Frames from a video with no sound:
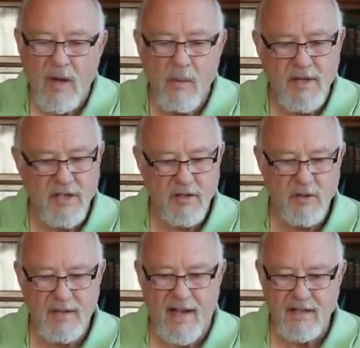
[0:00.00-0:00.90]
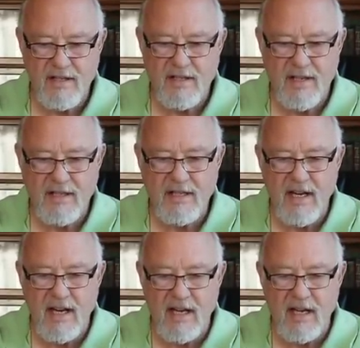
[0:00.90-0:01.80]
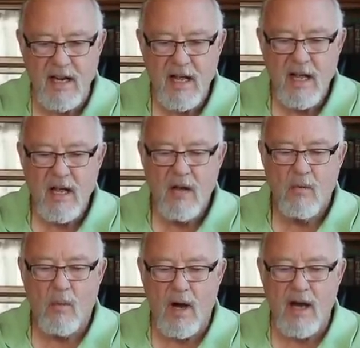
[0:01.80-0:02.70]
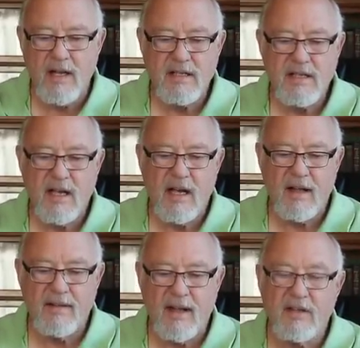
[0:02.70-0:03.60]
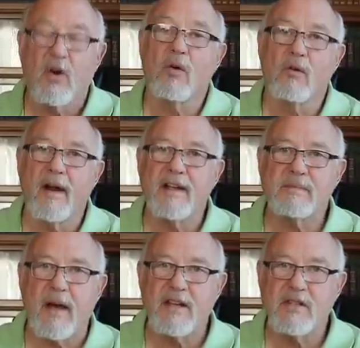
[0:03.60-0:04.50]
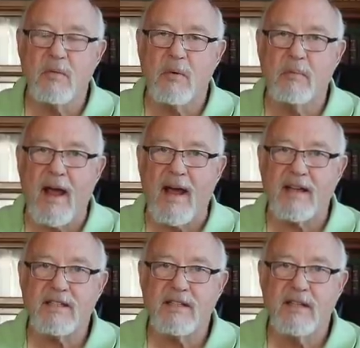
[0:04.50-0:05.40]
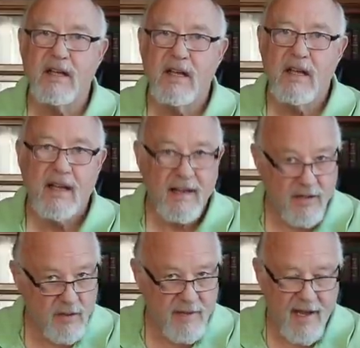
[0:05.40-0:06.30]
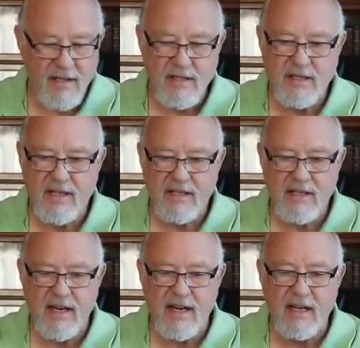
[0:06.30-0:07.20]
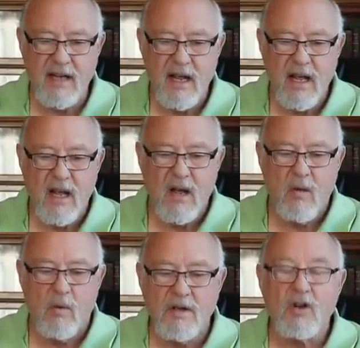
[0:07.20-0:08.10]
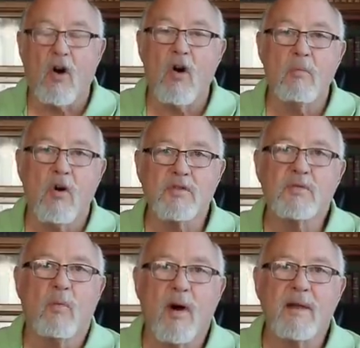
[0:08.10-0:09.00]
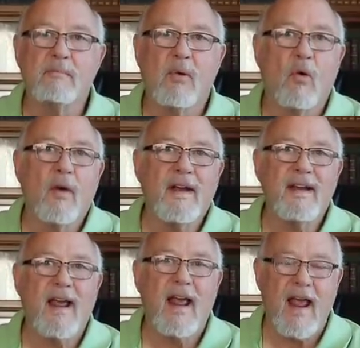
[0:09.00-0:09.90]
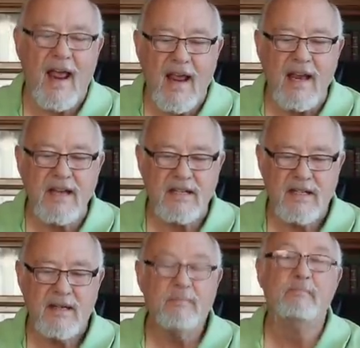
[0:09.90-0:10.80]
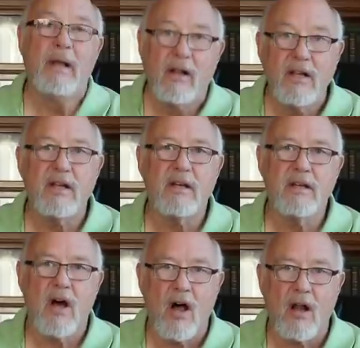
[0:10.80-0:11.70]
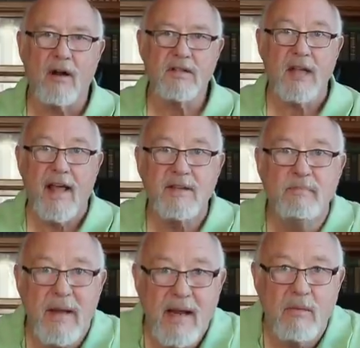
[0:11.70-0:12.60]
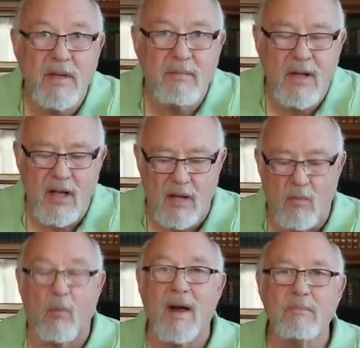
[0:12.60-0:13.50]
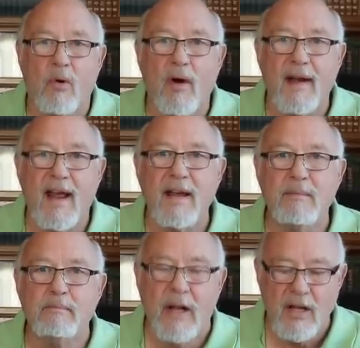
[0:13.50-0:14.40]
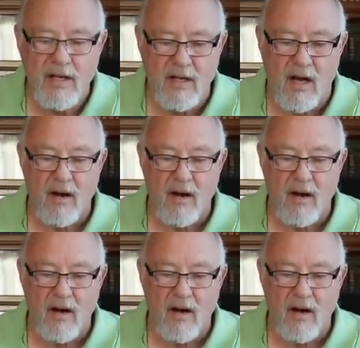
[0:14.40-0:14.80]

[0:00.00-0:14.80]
which in 2016 was, the total raised by super PACs in 2016 was almost $1.8 billion. That's B with a billion. $1.8 billion.